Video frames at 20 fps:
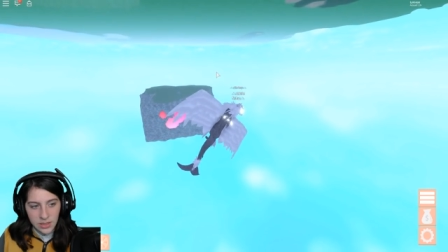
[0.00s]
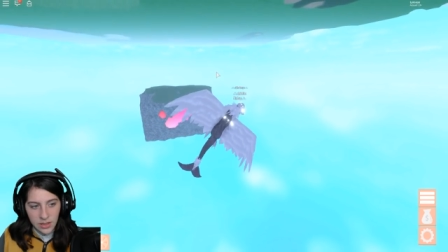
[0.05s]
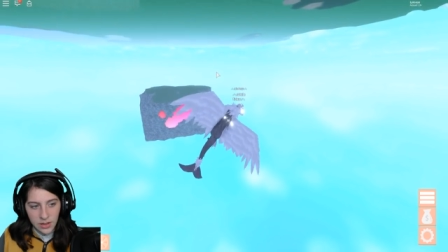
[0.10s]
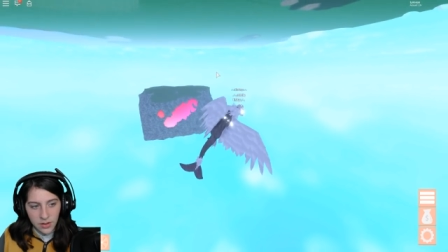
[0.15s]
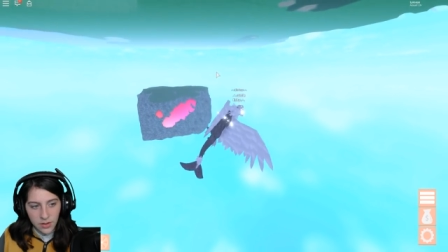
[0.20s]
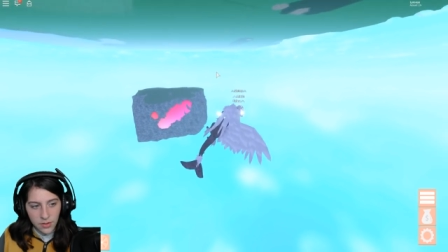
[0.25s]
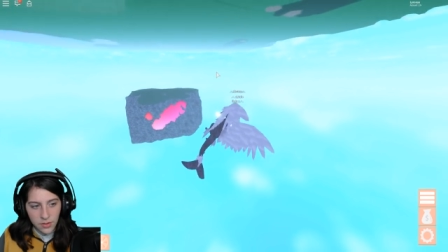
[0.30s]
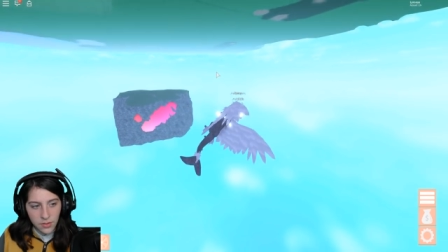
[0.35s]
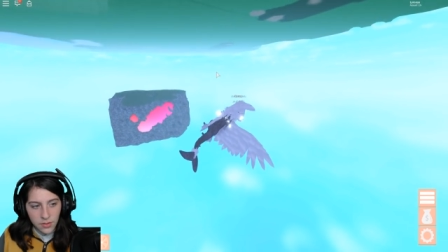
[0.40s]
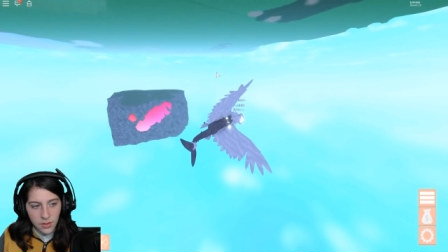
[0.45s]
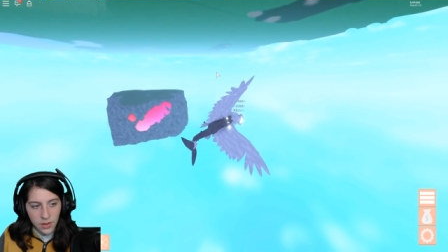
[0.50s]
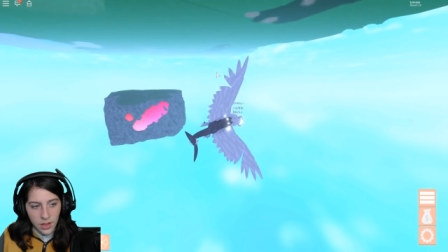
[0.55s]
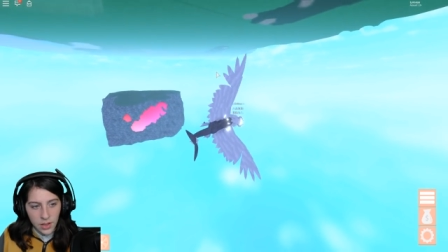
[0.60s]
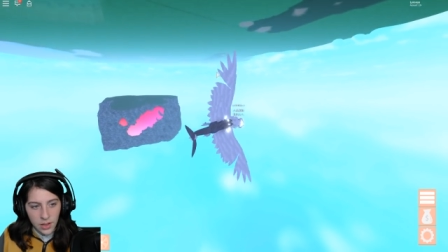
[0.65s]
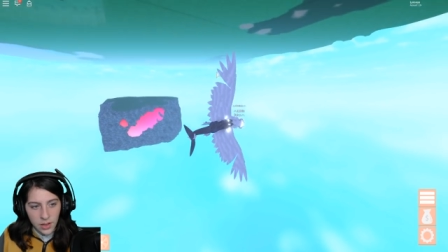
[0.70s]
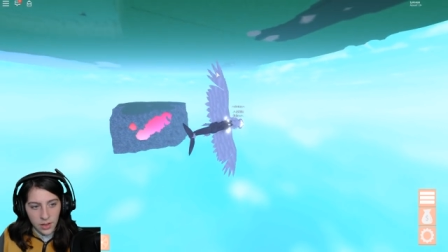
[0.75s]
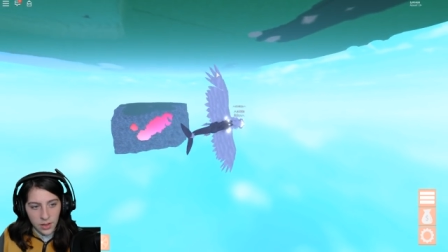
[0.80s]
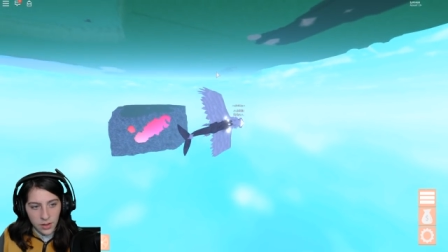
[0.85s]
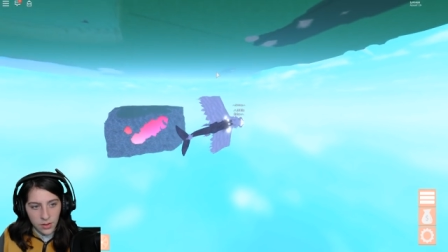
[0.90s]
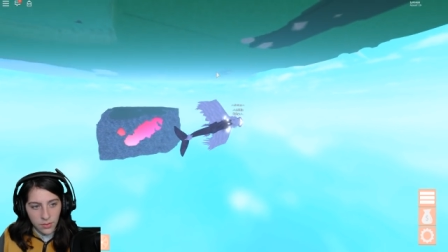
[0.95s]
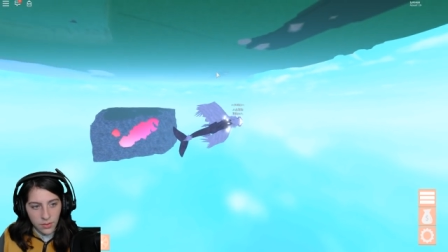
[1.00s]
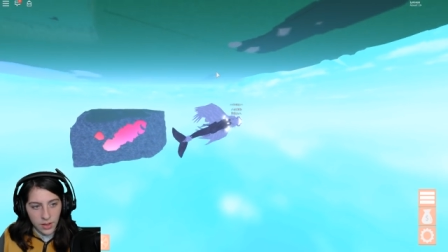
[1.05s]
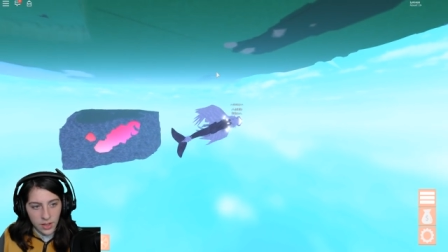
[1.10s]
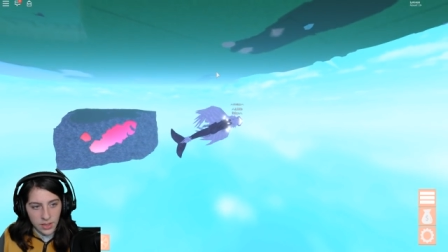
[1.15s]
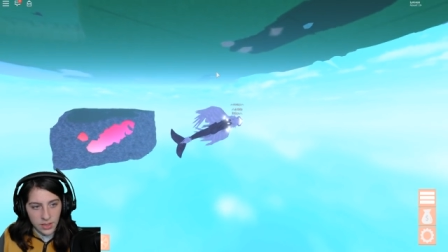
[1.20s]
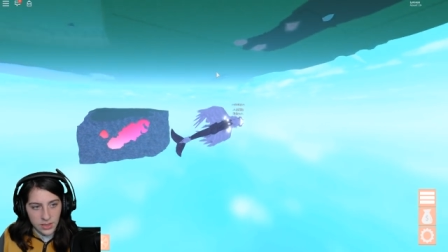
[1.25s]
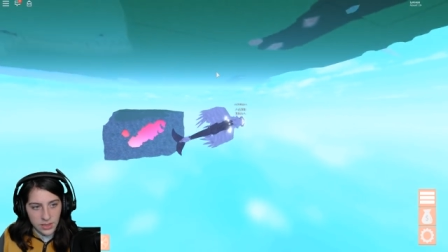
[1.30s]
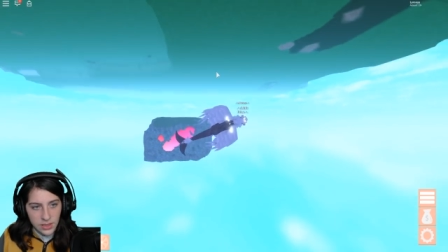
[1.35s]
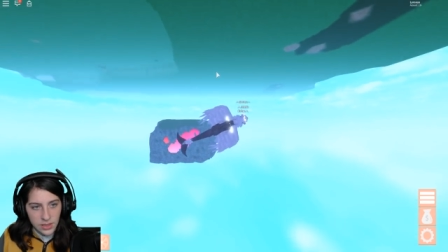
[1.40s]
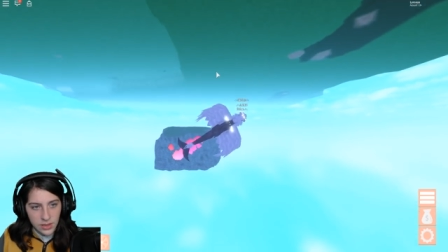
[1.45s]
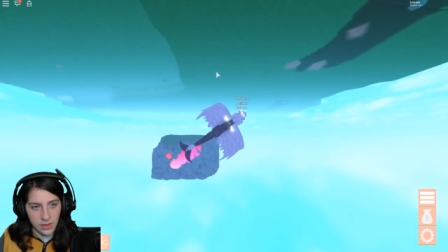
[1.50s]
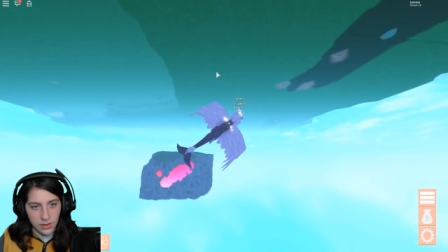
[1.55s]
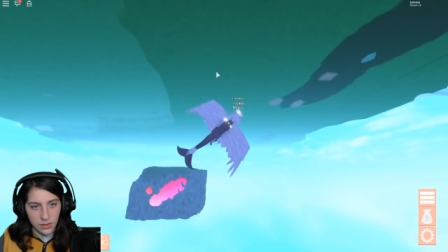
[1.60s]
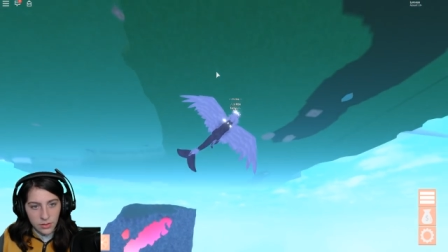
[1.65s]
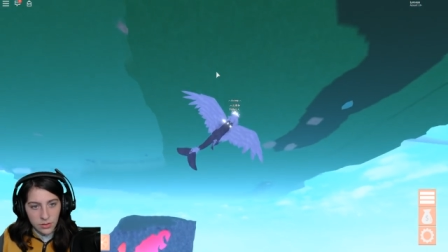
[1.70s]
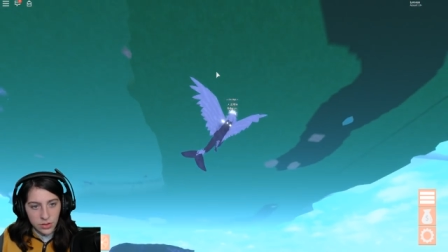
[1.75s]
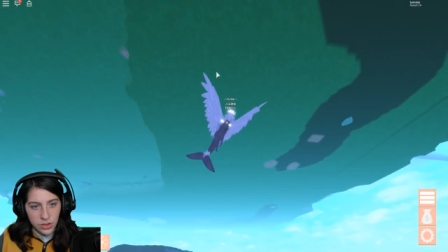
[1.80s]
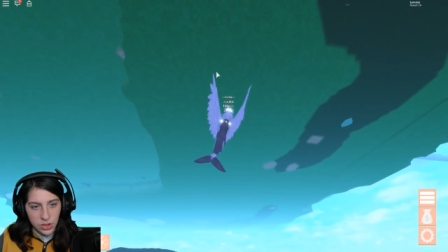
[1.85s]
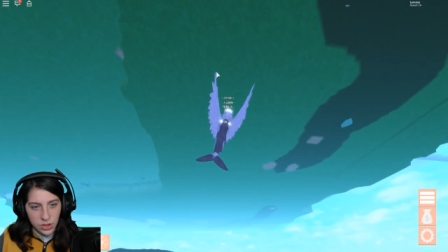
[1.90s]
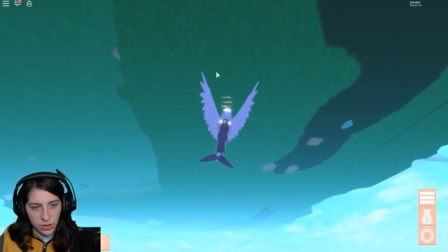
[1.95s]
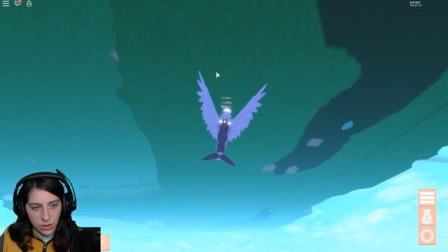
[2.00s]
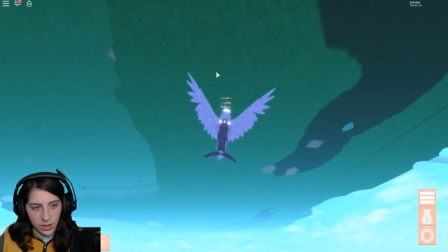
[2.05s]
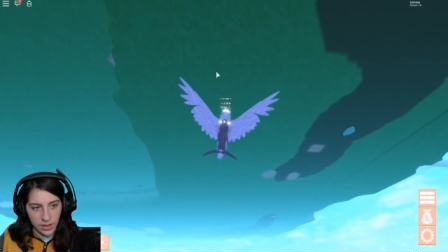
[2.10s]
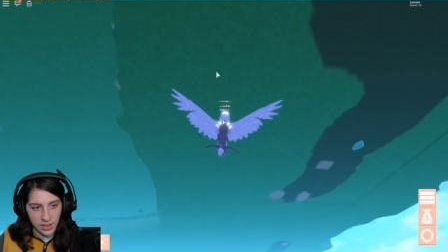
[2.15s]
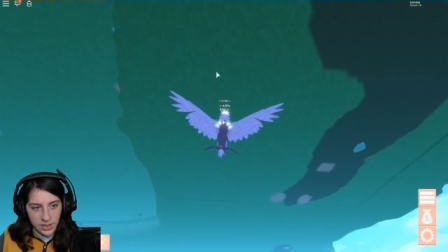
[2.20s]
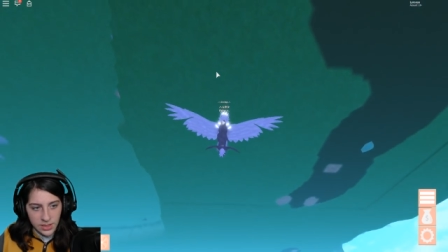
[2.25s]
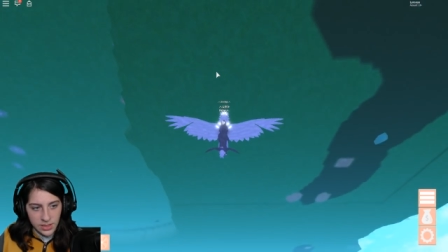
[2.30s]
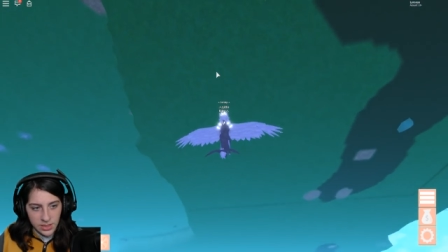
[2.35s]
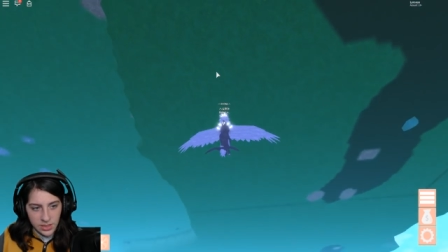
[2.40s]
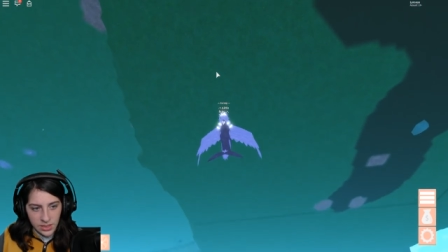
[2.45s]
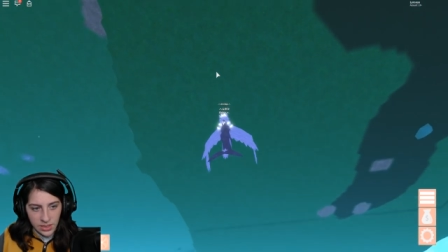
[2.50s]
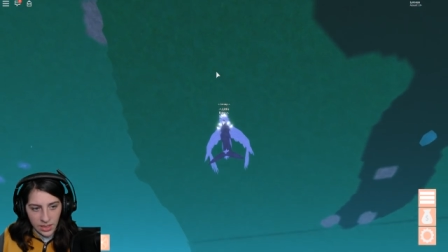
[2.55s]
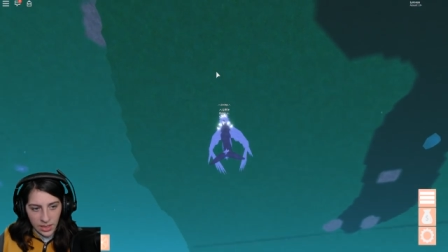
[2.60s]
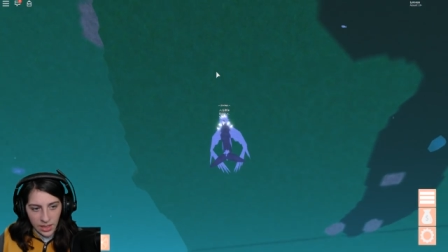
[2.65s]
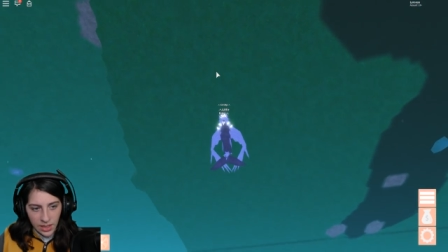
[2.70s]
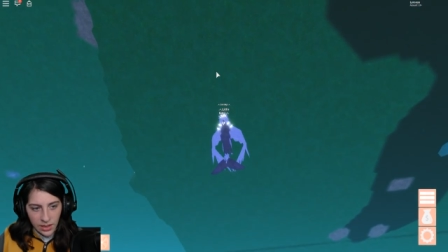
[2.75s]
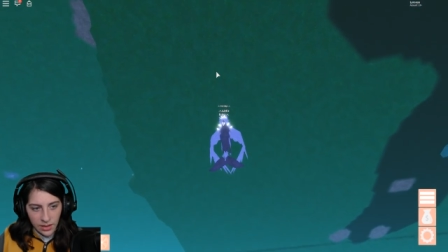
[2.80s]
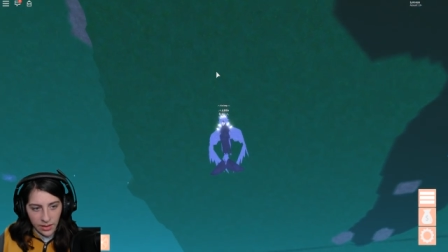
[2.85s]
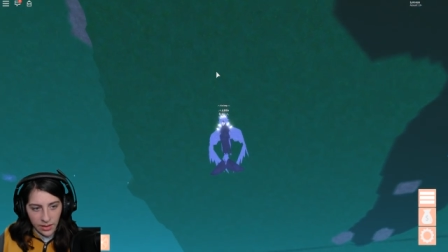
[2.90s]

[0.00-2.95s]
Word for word: though, you can usually see,